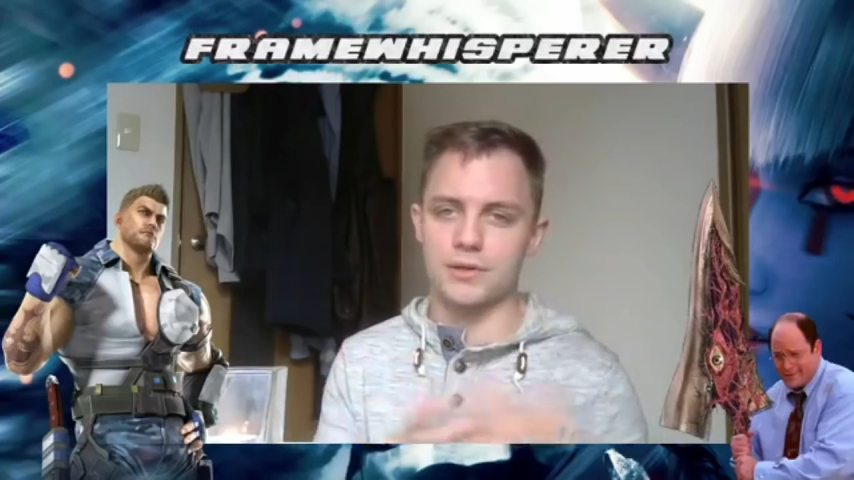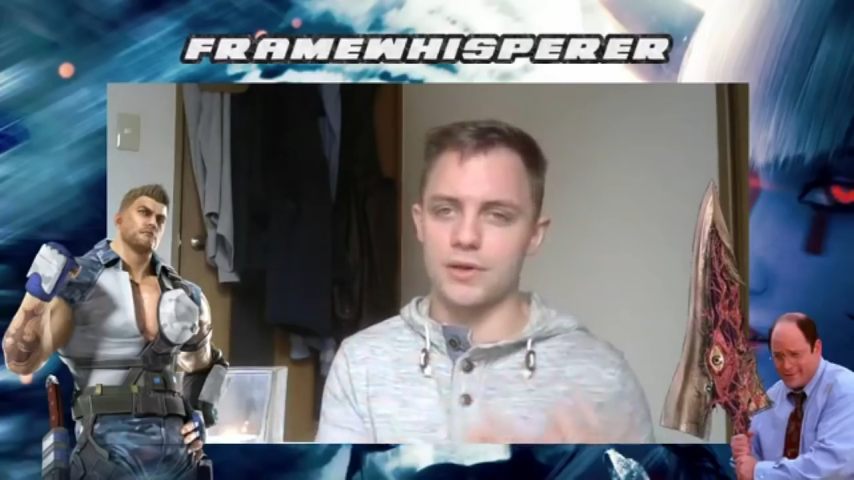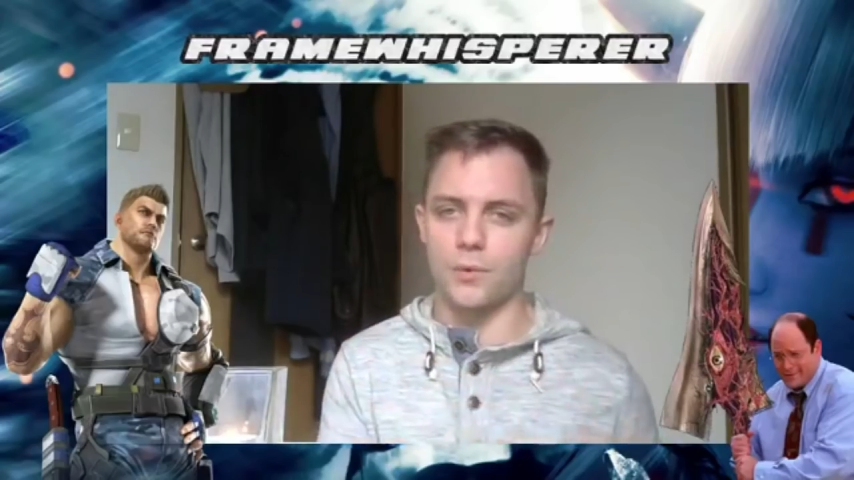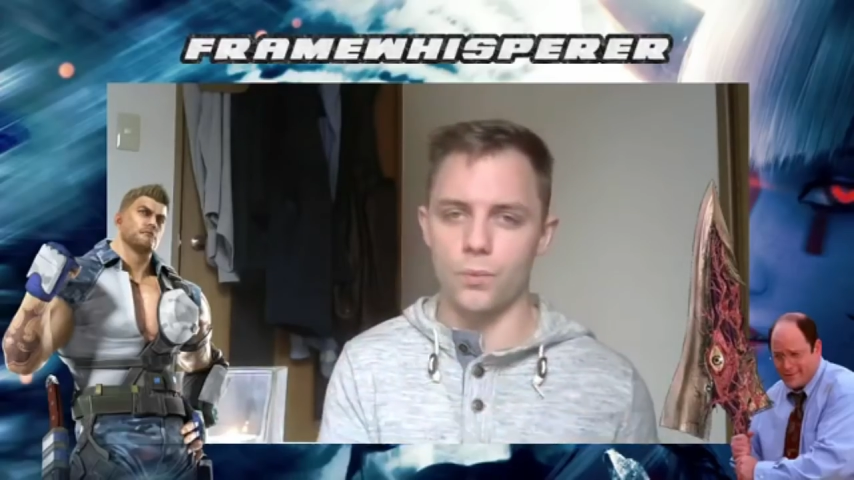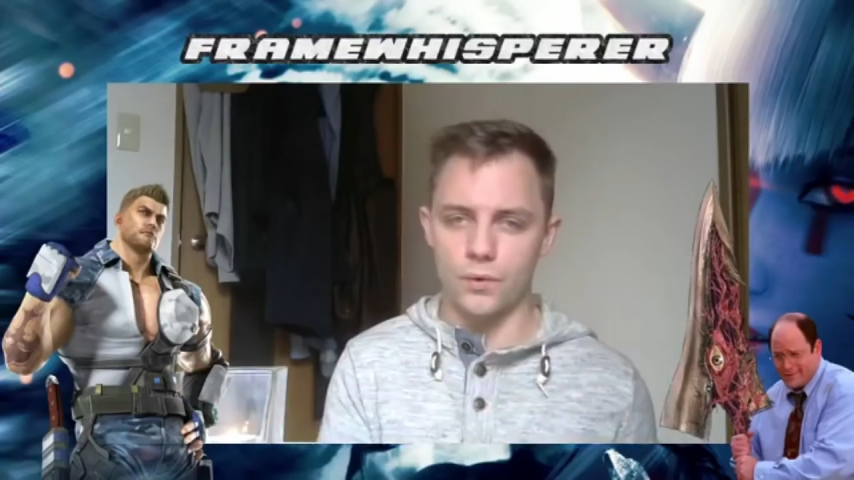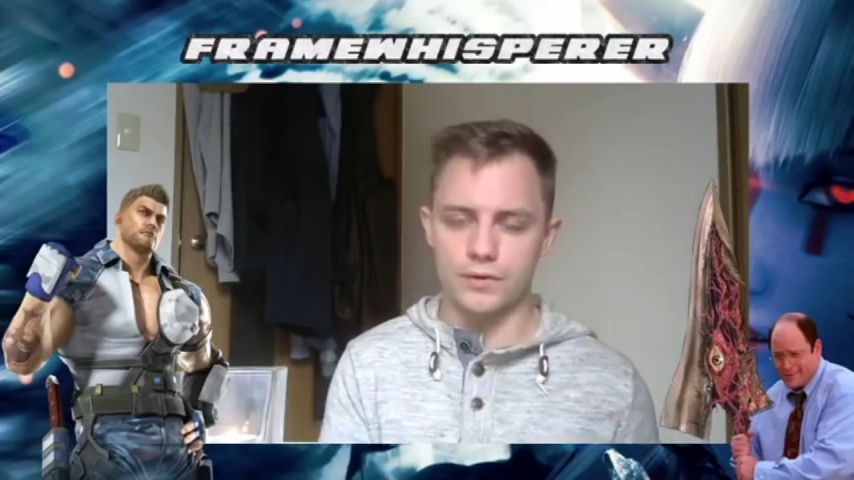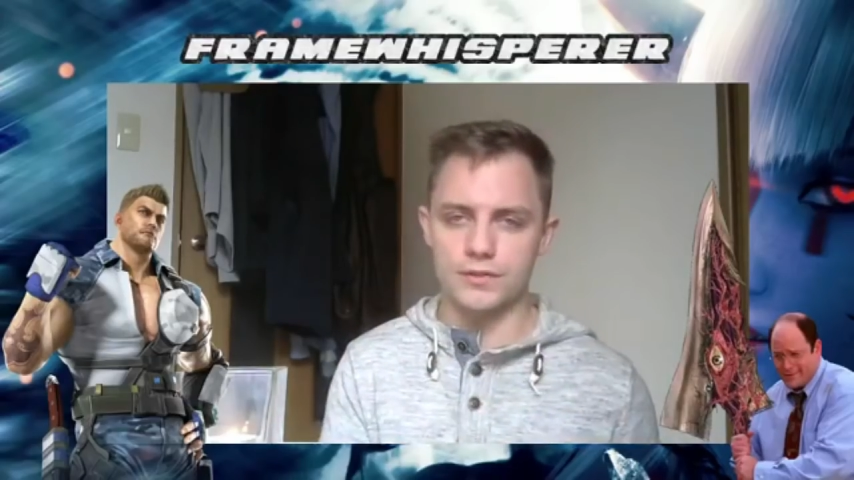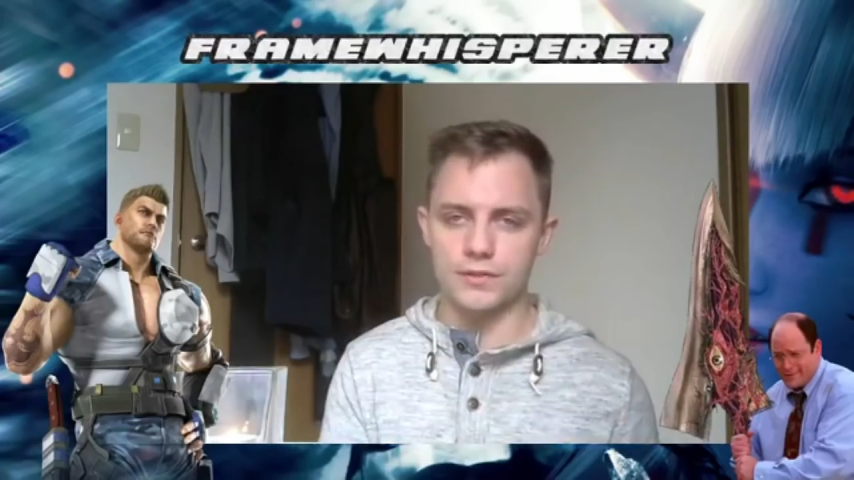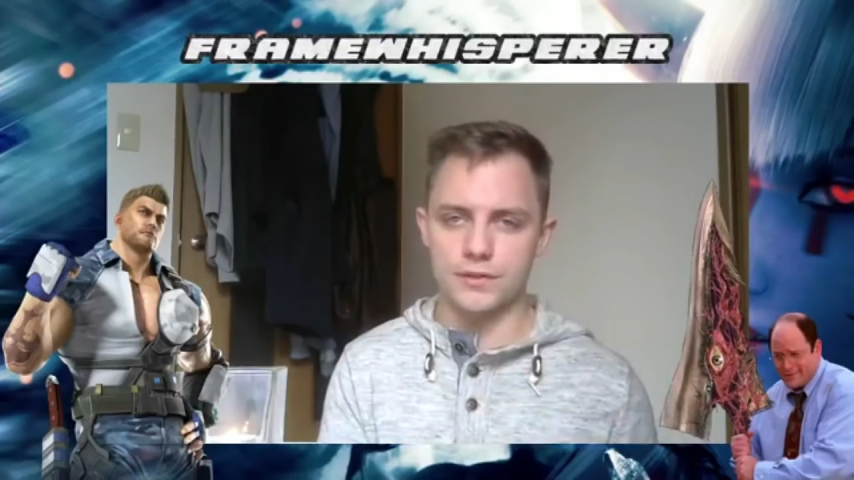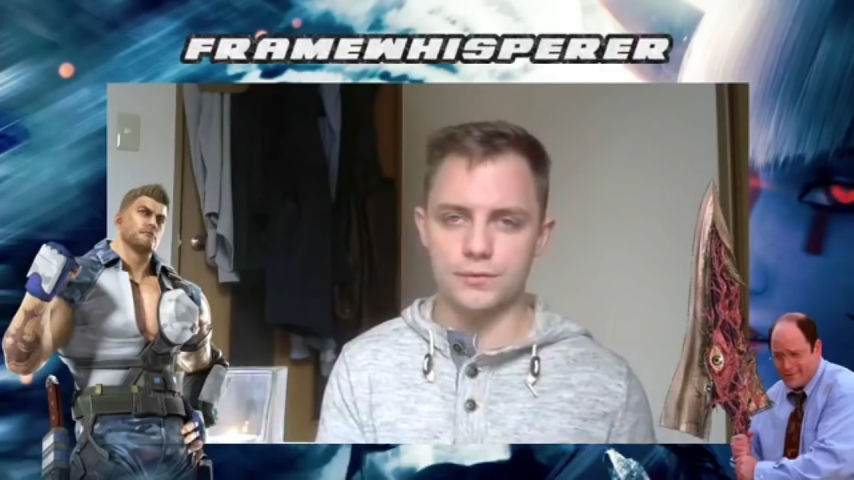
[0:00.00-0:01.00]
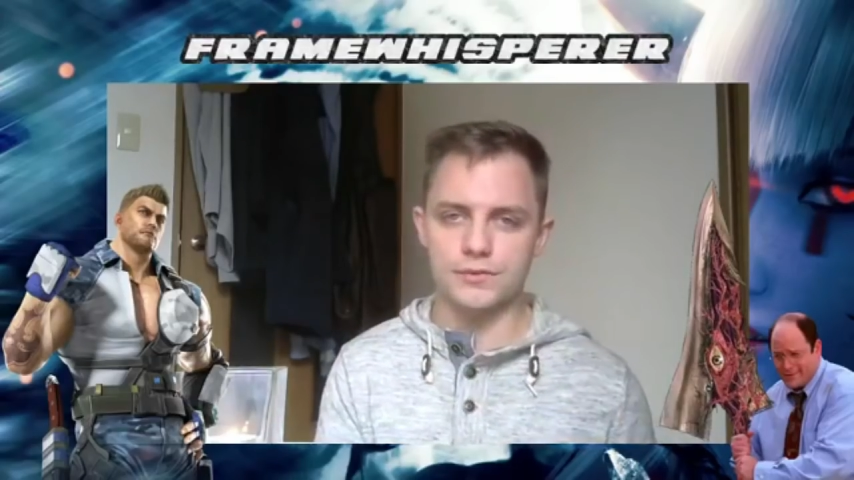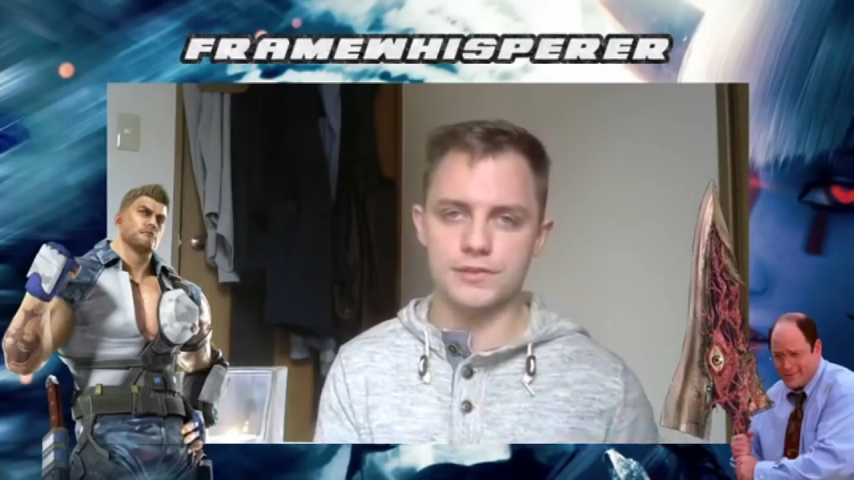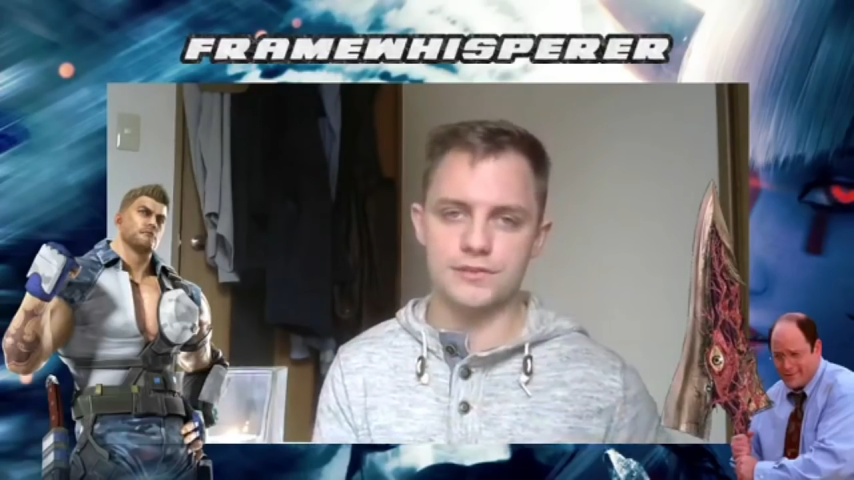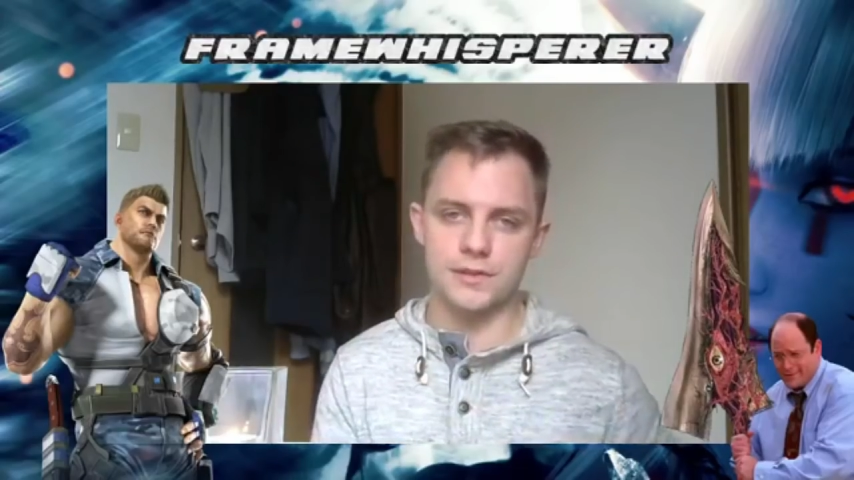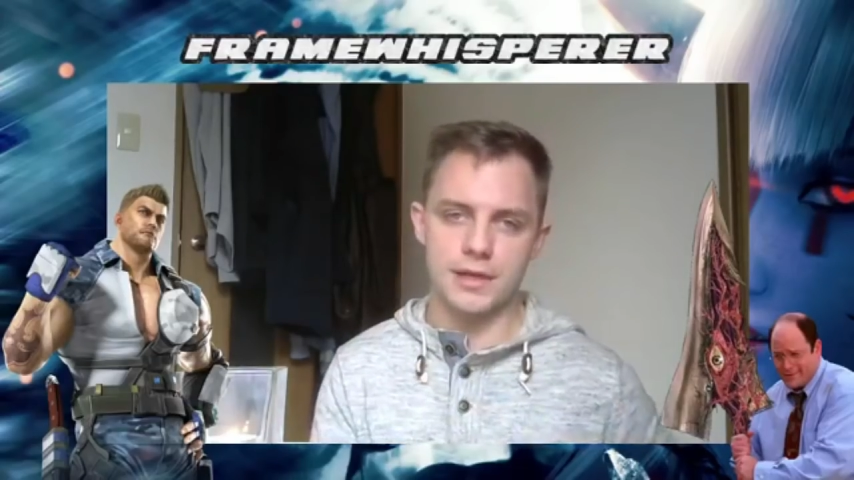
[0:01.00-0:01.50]
lot worse in the new
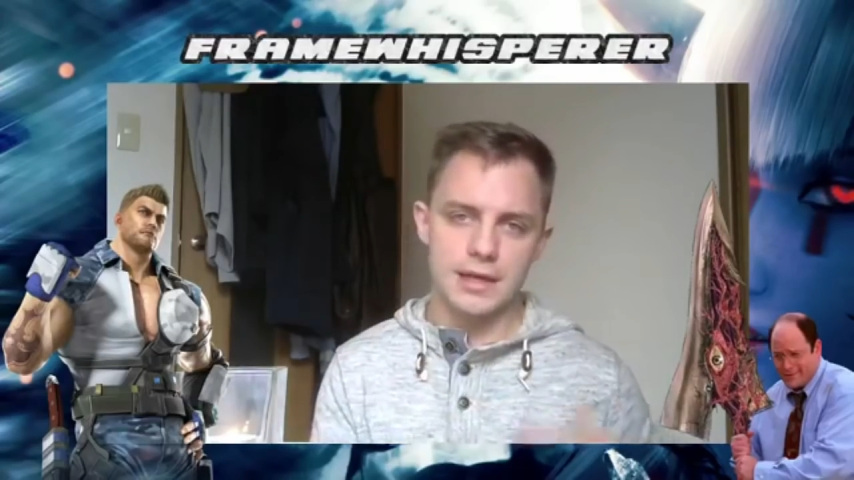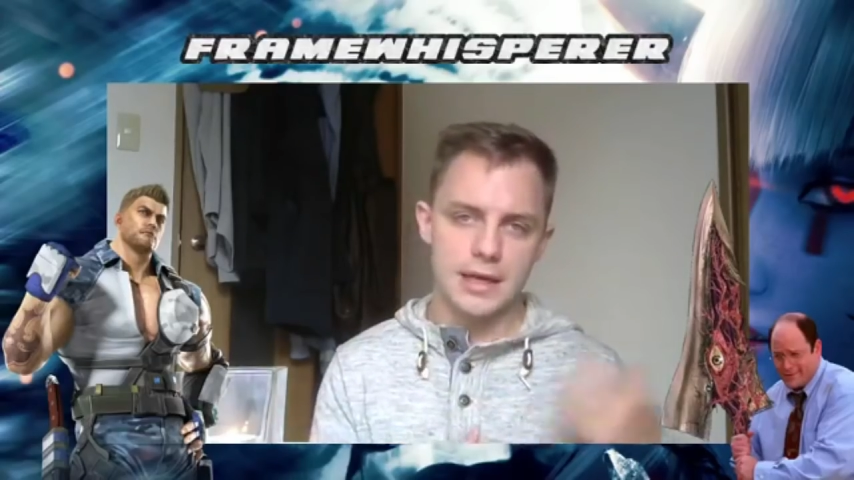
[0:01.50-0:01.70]
season